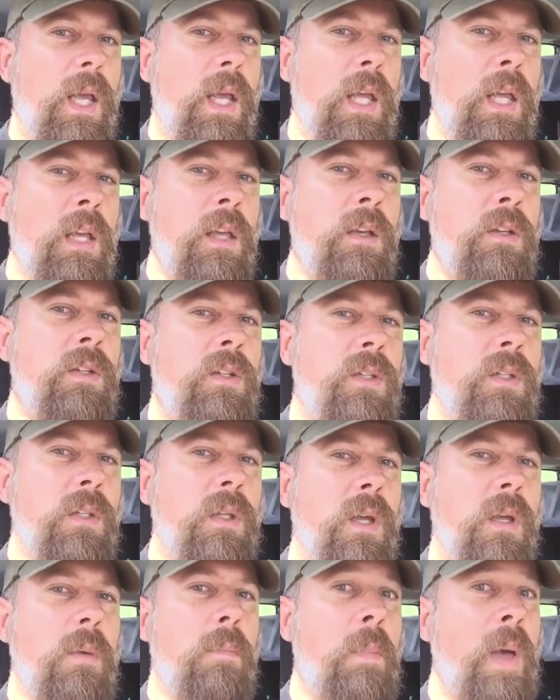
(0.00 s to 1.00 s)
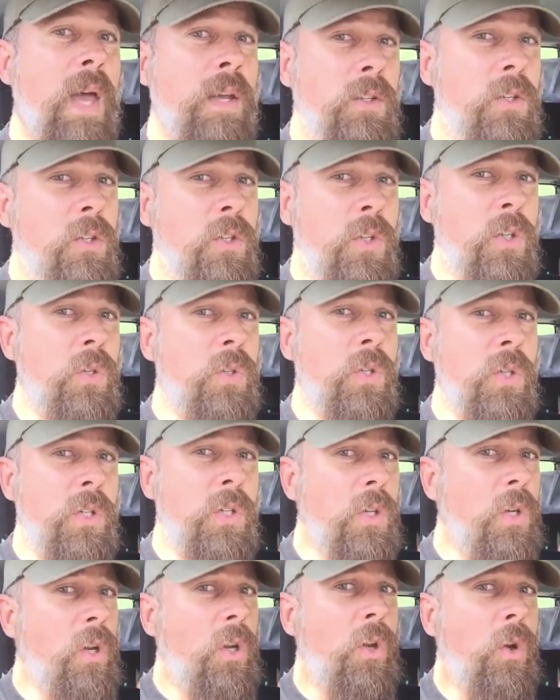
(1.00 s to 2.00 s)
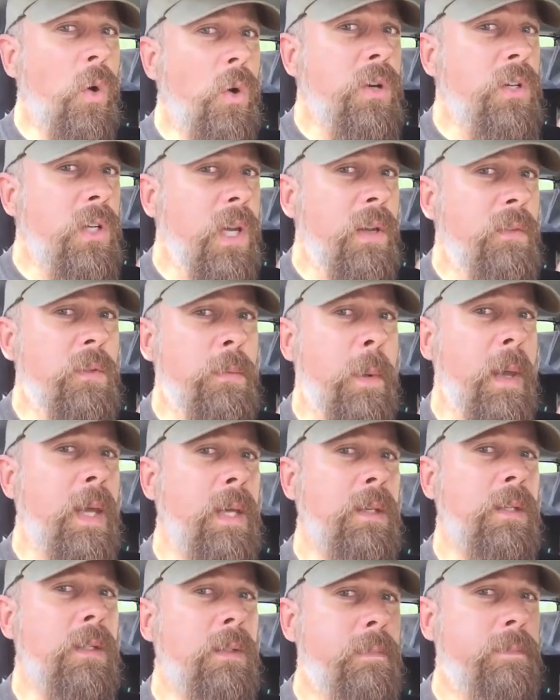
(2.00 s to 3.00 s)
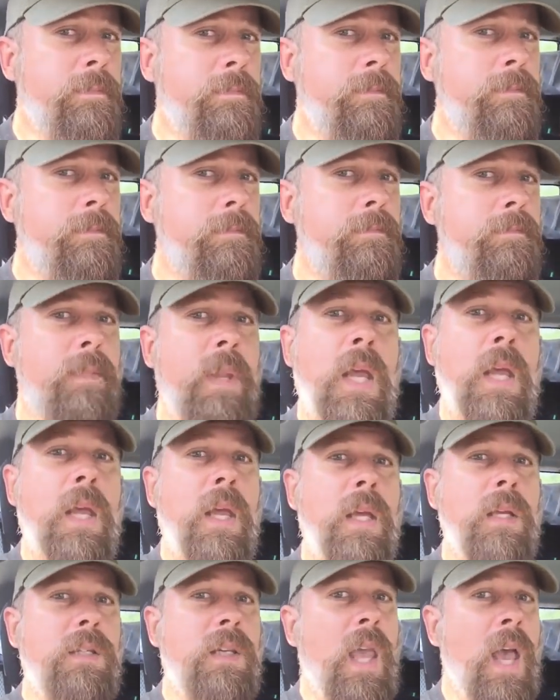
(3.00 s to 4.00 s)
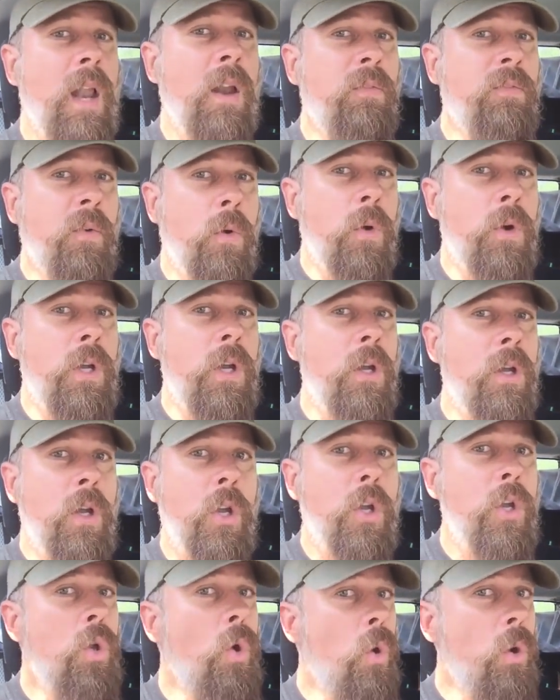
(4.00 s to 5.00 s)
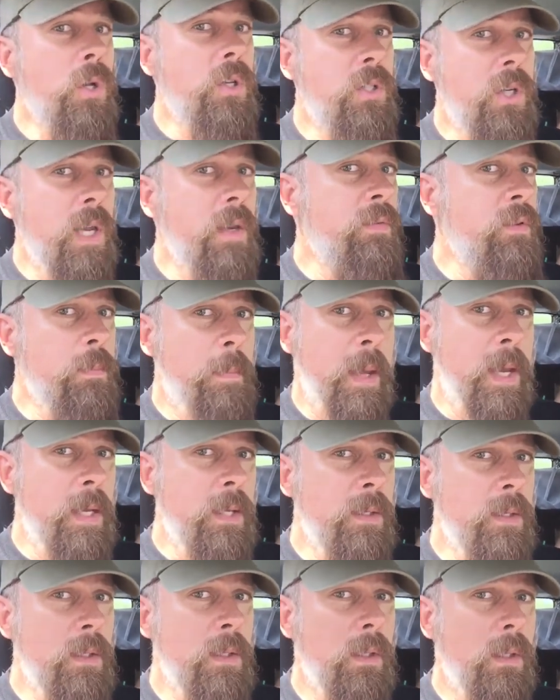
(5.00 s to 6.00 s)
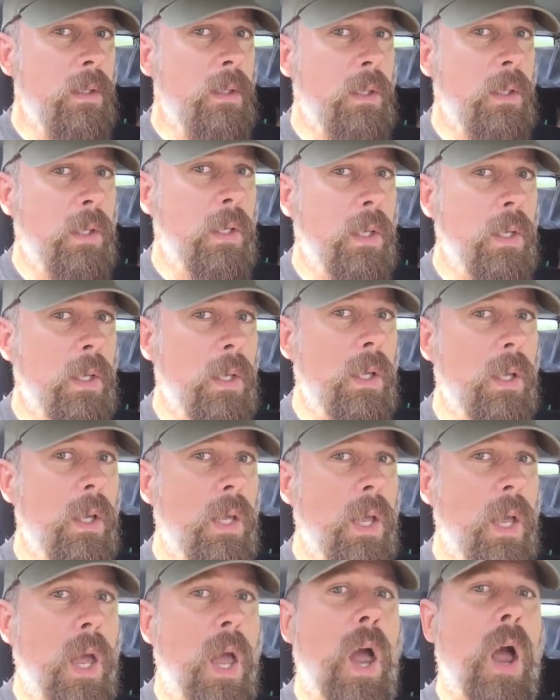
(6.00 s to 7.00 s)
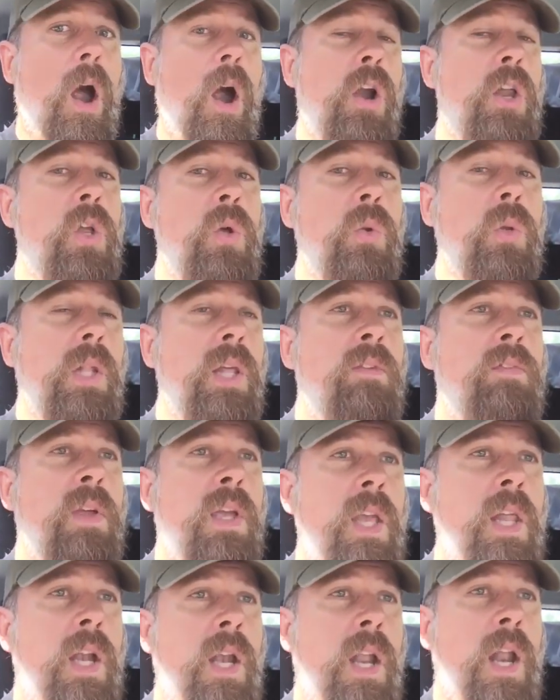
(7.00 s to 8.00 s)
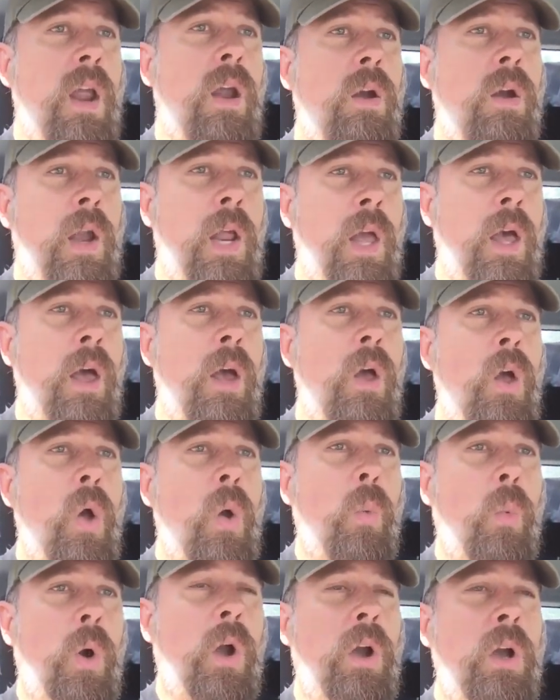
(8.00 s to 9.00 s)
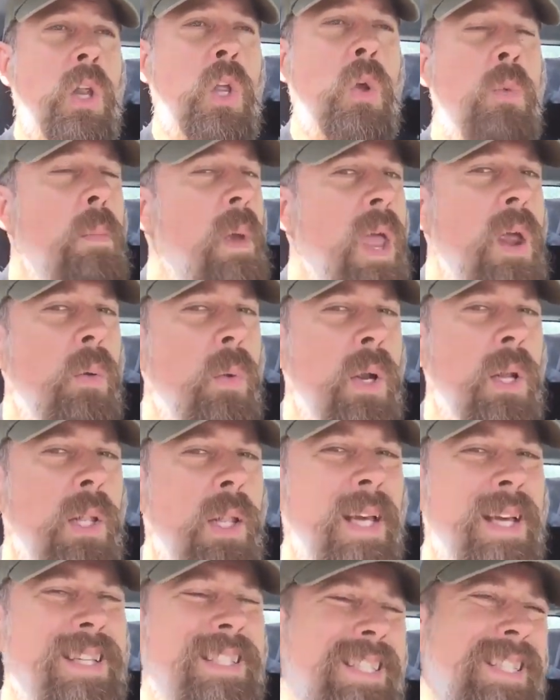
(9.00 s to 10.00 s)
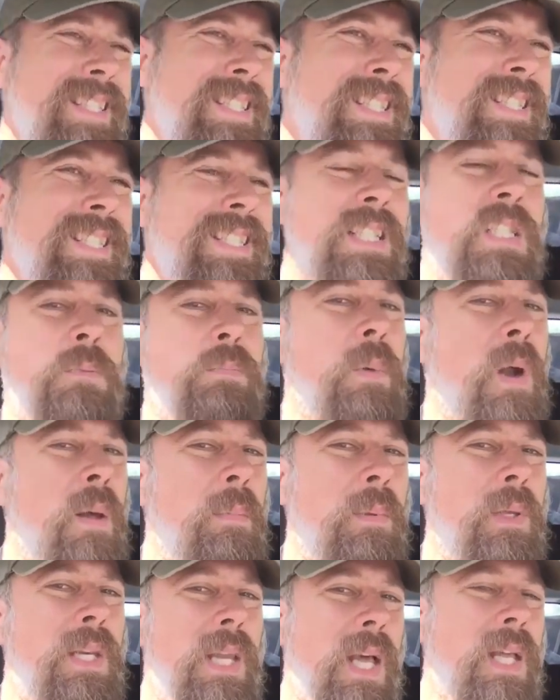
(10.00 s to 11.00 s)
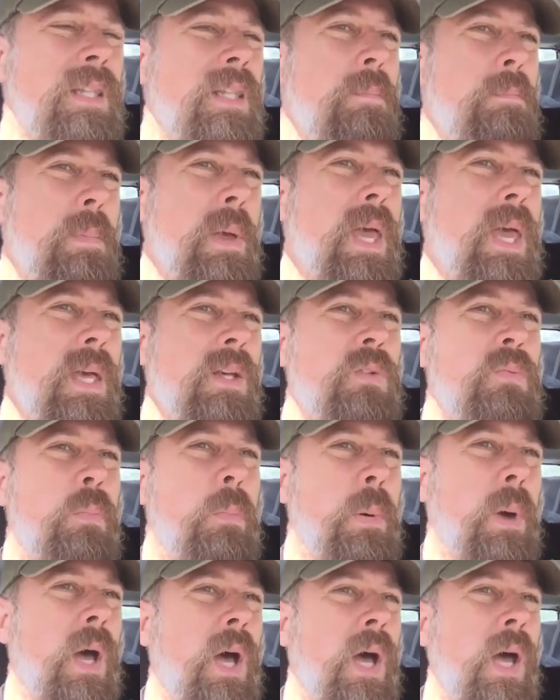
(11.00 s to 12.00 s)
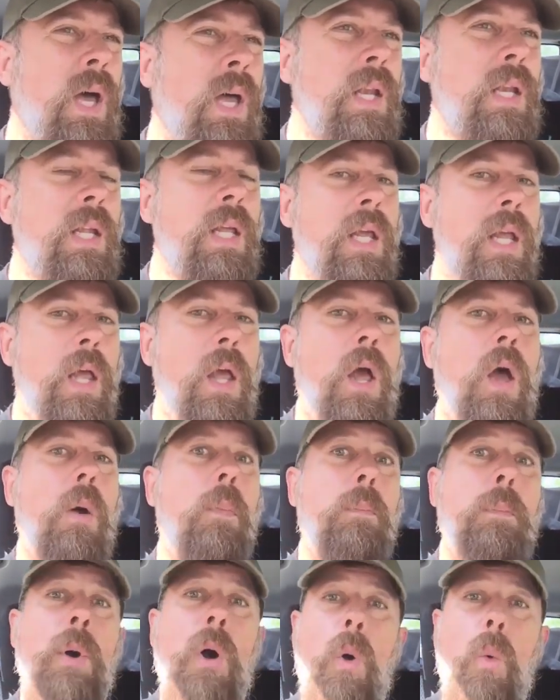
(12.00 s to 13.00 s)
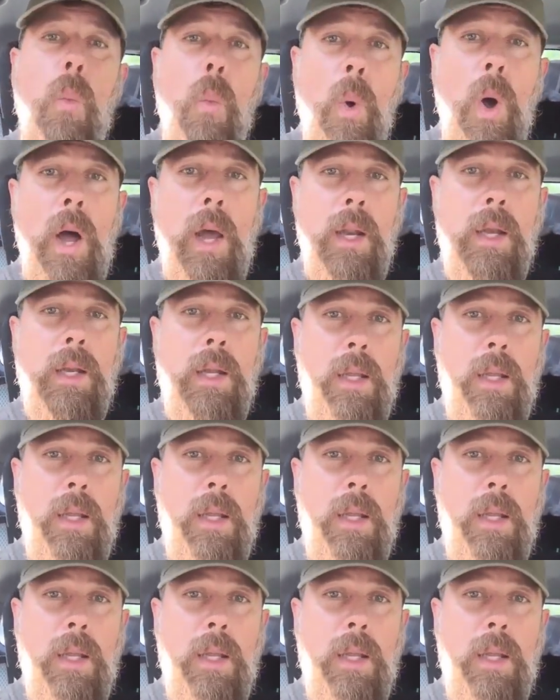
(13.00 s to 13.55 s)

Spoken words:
is Massachusetts your safe space? Is California your safe space? Are you living in an area where you may realize it's probably not the best, but what?